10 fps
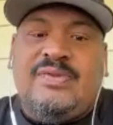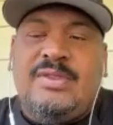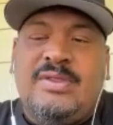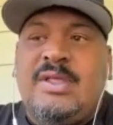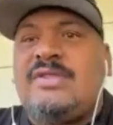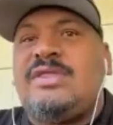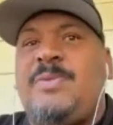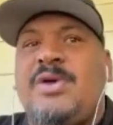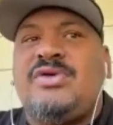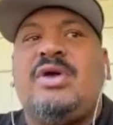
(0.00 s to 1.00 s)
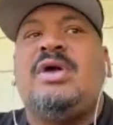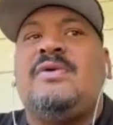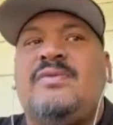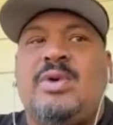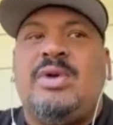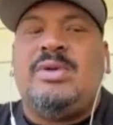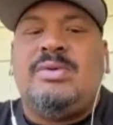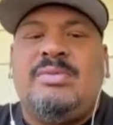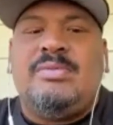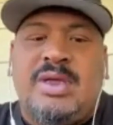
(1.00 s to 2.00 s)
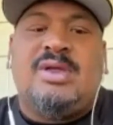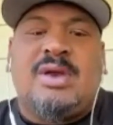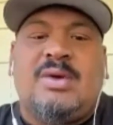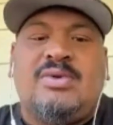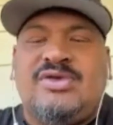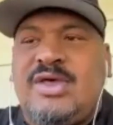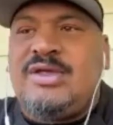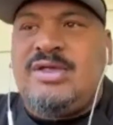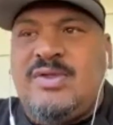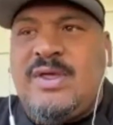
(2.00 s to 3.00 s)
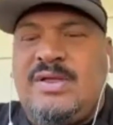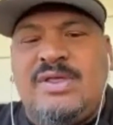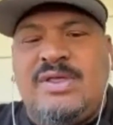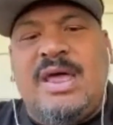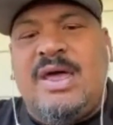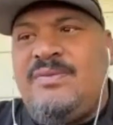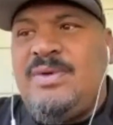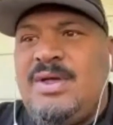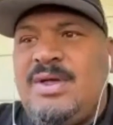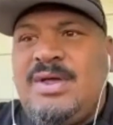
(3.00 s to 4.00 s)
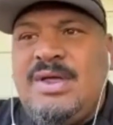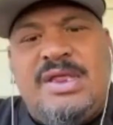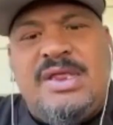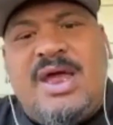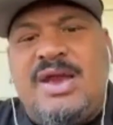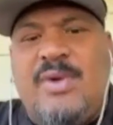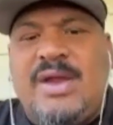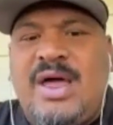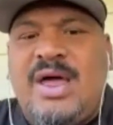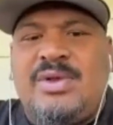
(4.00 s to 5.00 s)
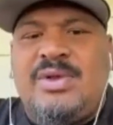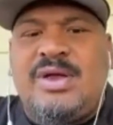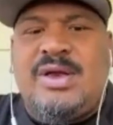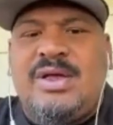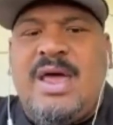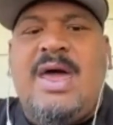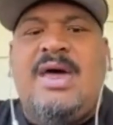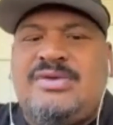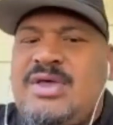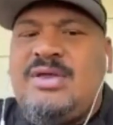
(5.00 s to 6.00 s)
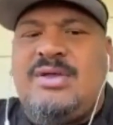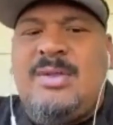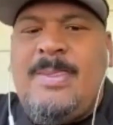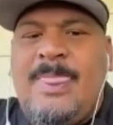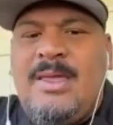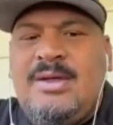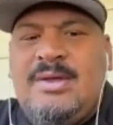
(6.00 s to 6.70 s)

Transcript: the person they're interviewing, but like what you said, they kind of write down what they're gonna ask, and you